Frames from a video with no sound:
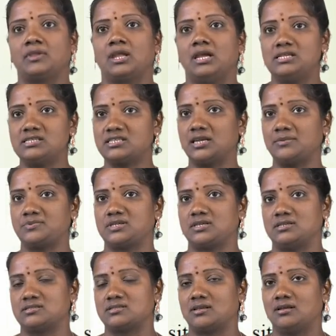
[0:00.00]

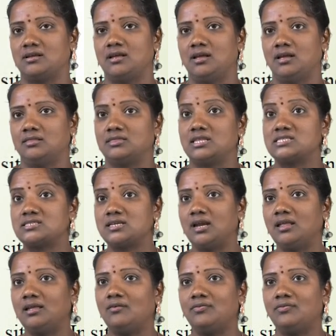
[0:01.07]
Inscriptions. The study